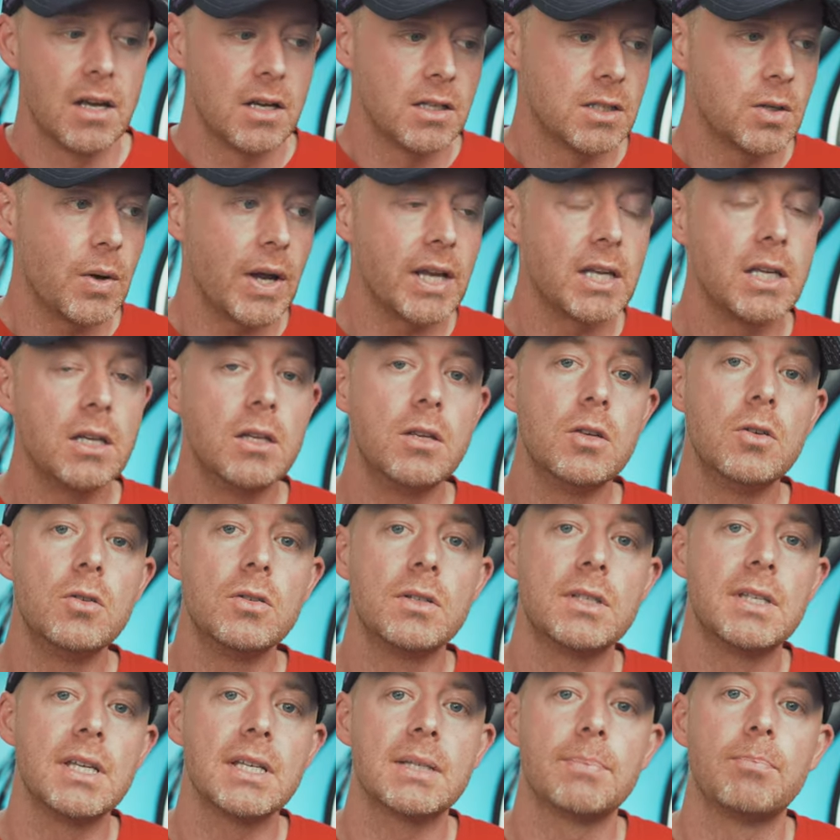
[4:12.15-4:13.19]
so I can
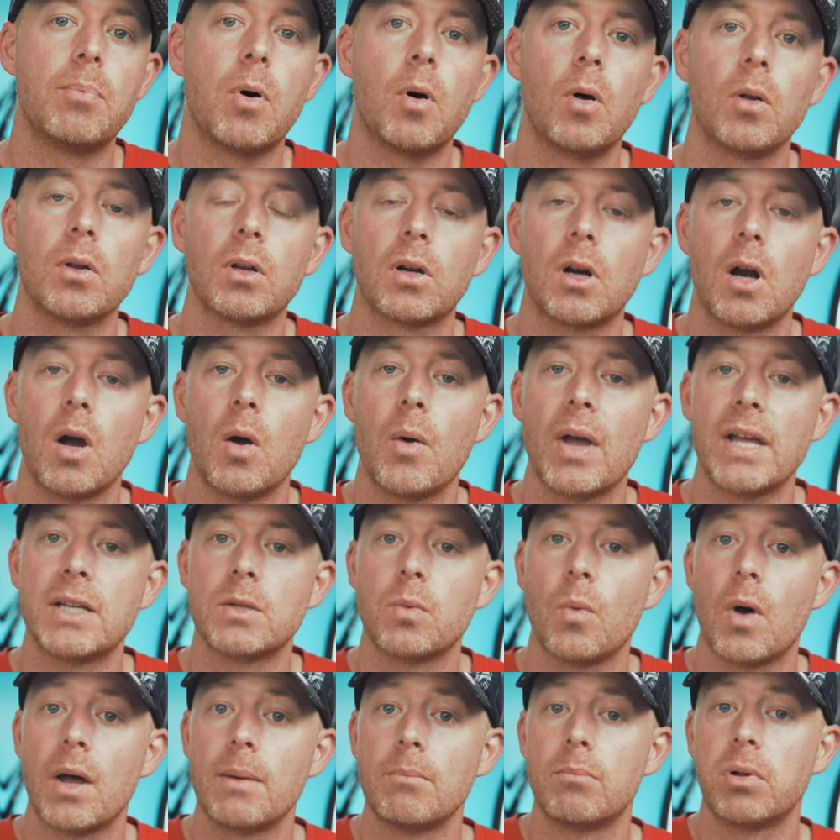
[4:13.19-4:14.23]
use this Polar
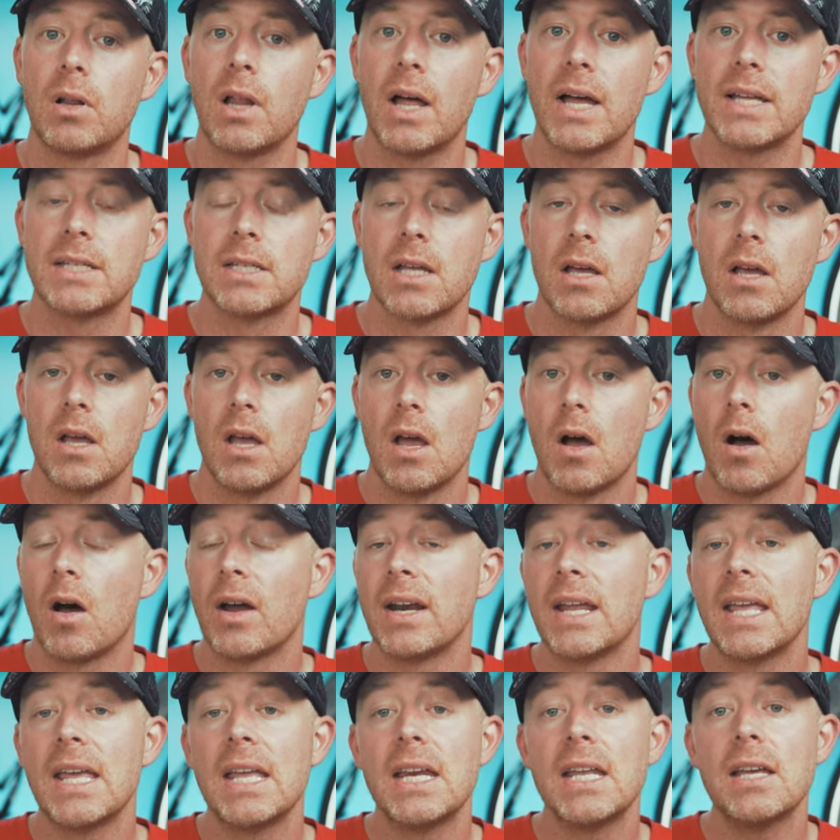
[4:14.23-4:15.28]
OH1 Plus
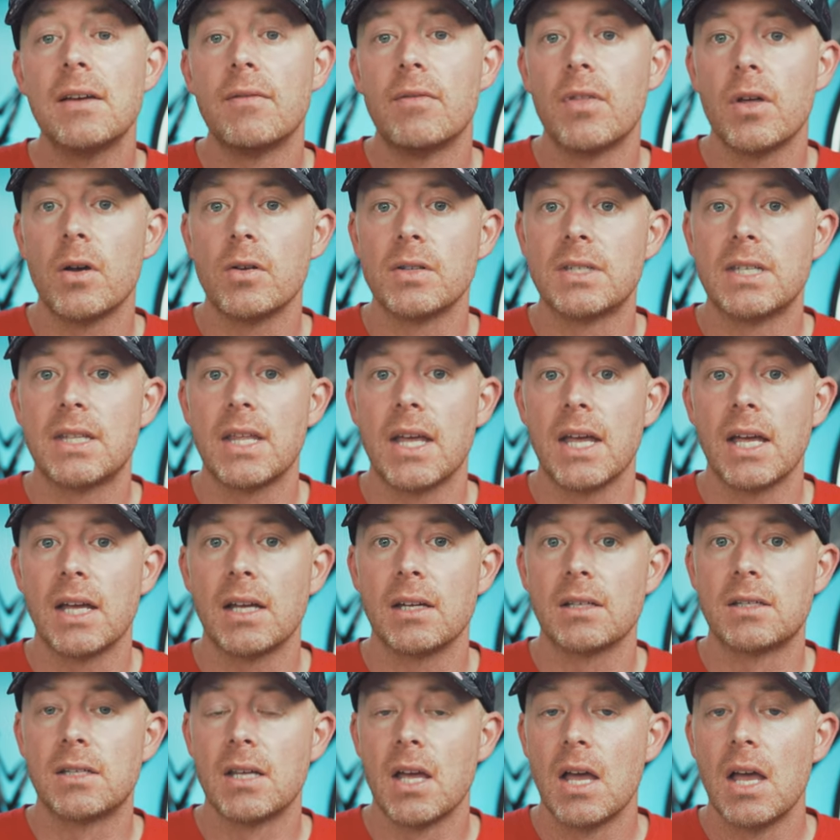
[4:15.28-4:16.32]
on any of those
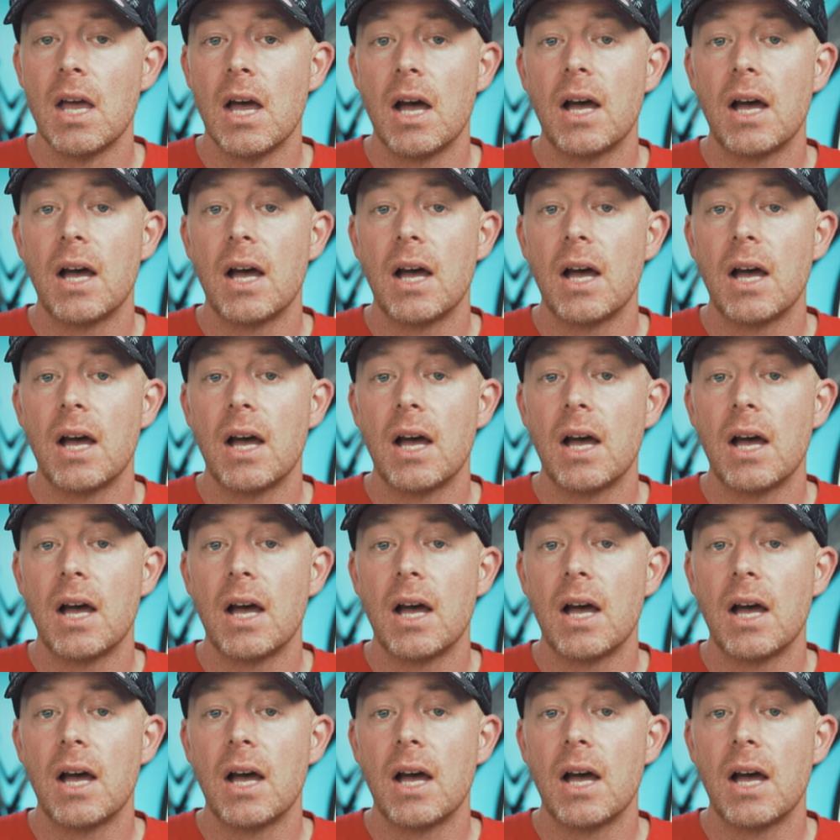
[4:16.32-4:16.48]
things.